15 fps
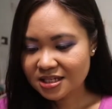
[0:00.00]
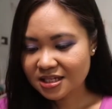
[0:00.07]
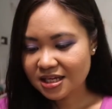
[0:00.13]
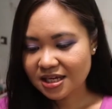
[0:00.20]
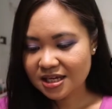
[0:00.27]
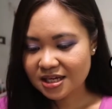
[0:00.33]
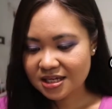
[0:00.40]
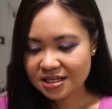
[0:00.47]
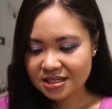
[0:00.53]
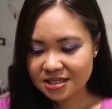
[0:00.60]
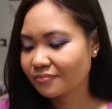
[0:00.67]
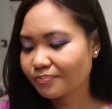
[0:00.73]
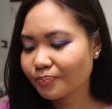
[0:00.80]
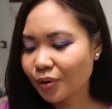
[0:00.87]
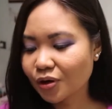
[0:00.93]
is
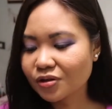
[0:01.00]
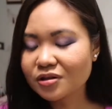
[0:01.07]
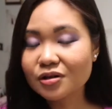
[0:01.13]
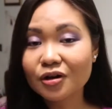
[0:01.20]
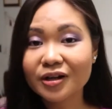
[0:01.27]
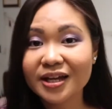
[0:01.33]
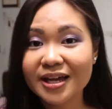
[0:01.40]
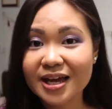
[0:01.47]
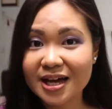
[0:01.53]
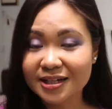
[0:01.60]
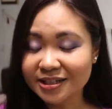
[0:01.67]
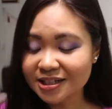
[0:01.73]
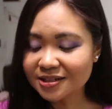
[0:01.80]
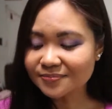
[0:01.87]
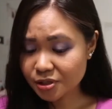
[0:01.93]
Paul
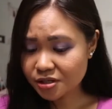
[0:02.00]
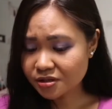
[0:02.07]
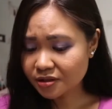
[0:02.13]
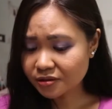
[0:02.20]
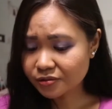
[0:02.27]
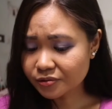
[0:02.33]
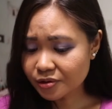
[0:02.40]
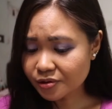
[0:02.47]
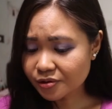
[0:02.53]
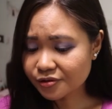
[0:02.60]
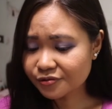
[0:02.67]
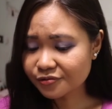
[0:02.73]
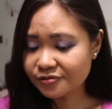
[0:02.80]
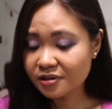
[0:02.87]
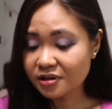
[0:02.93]
Kolayani, Personal Growth
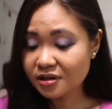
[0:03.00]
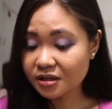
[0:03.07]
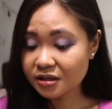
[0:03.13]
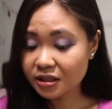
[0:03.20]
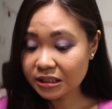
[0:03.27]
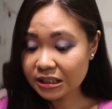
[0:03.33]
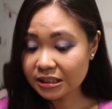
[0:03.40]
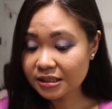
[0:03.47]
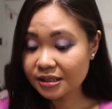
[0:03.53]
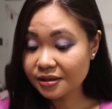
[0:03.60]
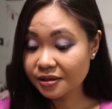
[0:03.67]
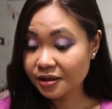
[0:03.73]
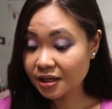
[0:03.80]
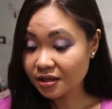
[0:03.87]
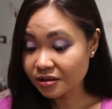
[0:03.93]
for Critical
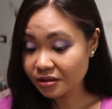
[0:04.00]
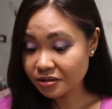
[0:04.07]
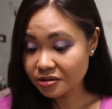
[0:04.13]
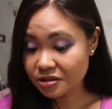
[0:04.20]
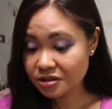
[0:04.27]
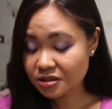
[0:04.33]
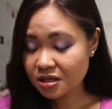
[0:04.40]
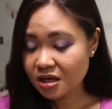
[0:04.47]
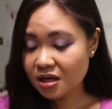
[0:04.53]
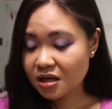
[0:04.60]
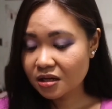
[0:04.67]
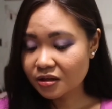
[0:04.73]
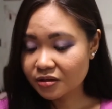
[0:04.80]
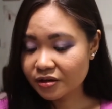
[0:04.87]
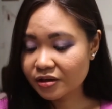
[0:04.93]
Thinkers.
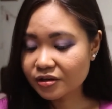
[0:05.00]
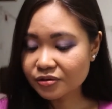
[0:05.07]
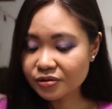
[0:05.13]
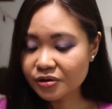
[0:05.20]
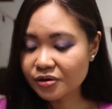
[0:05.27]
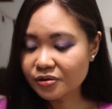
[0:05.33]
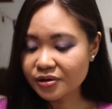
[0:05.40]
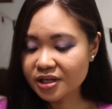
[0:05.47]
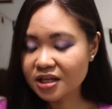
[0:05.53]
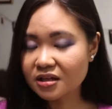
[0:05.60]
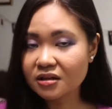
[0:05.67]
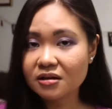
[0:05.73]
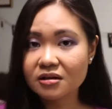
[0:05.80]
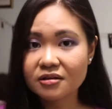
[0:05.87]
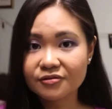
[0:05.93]
Learn, grow, heal,
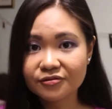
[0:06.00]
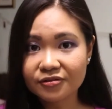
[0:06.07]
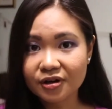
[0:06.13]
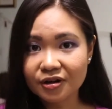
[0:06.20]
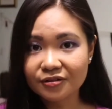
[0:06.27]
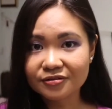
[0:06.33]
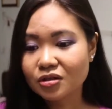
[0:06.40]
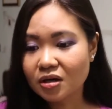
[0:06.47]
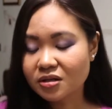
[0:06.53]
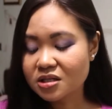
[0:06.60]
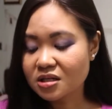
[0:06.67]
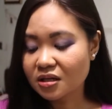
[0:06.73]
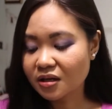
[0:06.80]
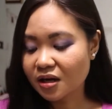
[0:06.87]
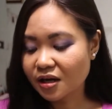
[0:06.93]
and evolve. Talks
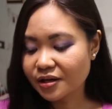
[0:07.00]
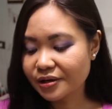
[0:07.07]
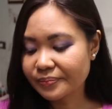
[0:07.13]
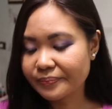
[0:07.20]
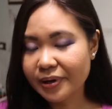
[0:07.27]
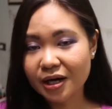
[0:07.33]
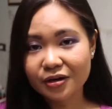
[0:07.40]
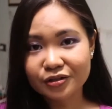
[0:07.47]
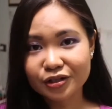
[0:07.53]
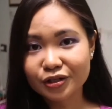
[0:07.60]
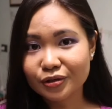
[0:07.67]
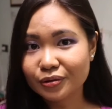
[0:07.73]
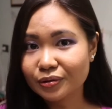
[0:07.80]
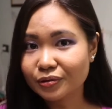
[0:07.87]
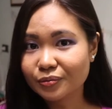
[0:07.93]
a lot about,
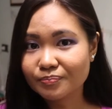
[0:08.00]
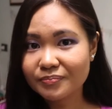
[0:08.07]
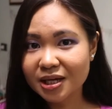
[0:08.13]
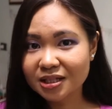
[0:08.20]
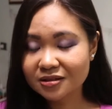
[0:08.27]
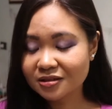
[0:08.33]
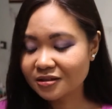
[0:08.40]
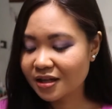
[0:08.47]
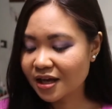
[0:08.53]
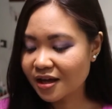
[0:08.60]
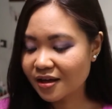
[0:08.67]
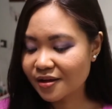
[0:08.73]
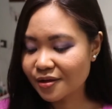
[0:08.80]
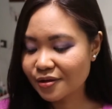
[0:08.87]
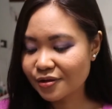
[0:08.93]
mental
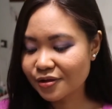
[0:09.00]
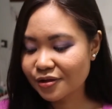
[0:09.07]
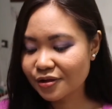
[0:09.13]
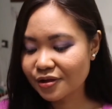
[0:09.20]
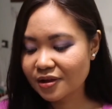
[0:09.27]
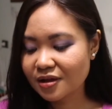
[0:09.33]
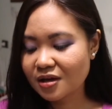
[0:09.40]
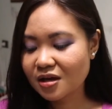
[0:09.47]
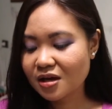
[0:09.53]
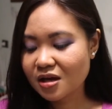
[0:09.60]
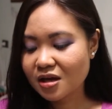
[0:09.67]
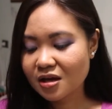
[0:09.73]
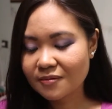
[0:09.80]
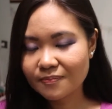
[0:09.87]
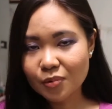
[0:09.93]
health,
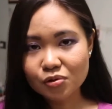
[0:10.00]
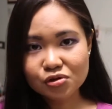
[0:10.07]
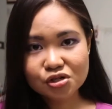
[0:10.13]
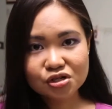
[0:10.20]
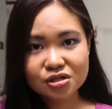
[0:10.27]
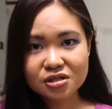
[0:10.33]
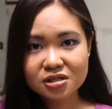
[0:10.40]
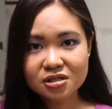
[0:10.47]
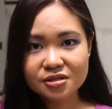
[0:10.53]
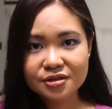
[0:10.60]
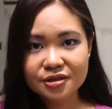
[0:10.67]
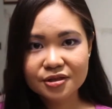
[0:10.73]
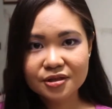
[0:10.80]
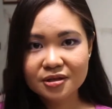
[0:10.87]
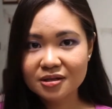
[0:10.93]
emotional
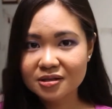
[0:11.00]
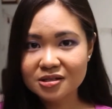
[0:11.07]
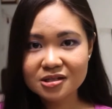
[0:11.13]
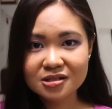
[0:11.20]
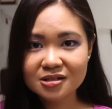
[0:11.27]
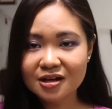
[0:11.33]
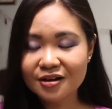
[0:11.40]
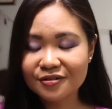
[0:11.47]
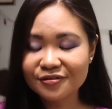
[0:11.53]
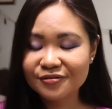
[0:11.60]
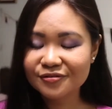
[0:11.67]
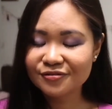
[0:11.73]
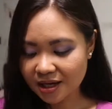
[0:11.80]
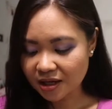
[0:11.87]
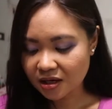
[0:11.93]
stuff,
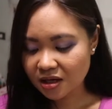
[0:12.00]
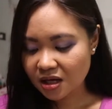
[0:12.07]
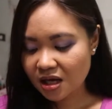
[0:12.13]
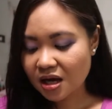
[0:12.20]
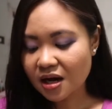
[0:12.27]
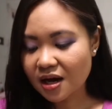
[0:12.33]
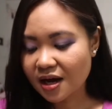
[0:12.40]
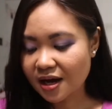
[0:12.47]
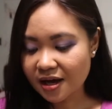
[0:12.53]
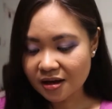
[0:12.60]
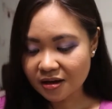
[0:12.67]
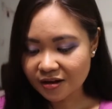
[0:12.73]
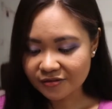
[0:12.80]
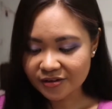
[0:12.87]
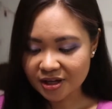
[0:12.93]
and I
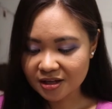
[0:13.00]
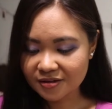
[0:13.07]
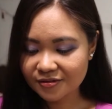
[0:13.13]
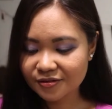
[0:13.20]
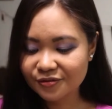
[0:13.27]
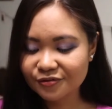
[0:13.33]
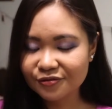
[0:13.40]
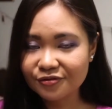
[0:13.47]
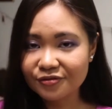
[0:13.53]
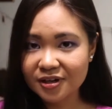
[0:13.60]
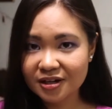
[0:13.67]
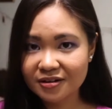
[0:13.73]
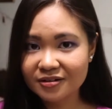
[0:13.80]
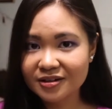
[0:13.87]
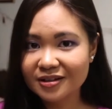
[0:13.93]
love it.
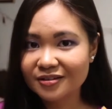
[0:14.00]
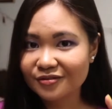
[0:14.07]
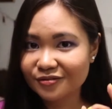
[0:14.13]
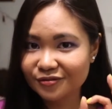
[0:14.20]
Very